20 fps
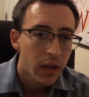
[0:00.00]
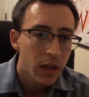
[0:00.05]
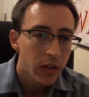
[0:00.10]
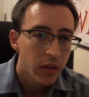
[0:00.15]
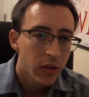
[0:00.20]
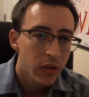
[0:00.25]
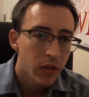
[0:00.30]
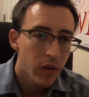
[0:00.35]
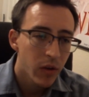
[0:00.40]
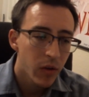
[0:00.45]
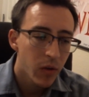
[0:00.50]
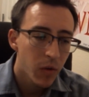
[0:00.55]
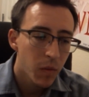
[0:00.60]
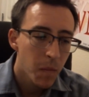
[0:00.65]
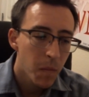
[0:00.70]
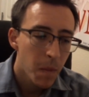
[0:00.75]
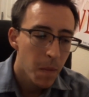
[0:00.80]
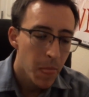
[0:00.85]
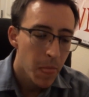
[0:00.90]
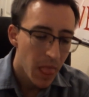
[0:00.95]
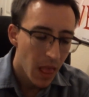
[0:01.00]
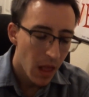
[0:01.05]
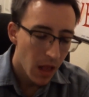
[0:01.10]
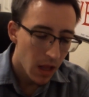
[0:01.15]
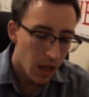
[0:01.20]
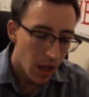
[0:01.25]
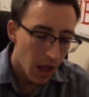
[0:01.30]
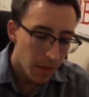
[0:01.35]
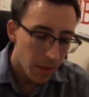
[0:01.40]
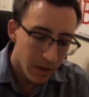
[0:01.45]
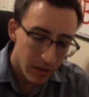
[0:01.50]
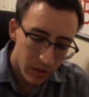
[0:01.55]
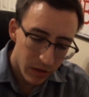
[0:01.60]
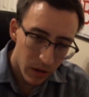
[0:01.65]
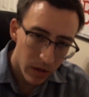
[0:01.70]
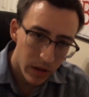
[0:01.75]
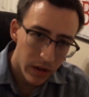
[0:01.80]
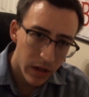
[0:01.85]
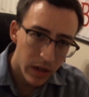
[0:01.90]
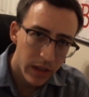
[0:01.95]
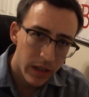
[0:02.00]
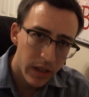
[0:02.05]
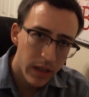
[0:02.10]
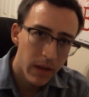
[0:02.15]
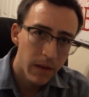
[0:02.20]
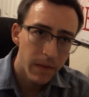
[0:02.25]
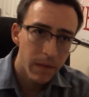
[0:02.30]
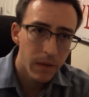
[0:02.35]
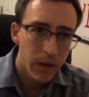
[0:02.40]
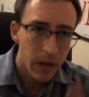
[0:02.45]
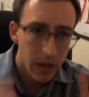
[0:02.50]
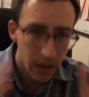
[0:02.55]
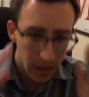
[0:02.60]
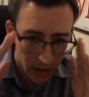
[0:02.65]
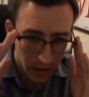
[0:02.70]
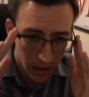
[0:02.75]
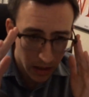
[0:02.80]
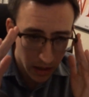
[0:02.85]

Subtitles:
So I'm gonna start in a different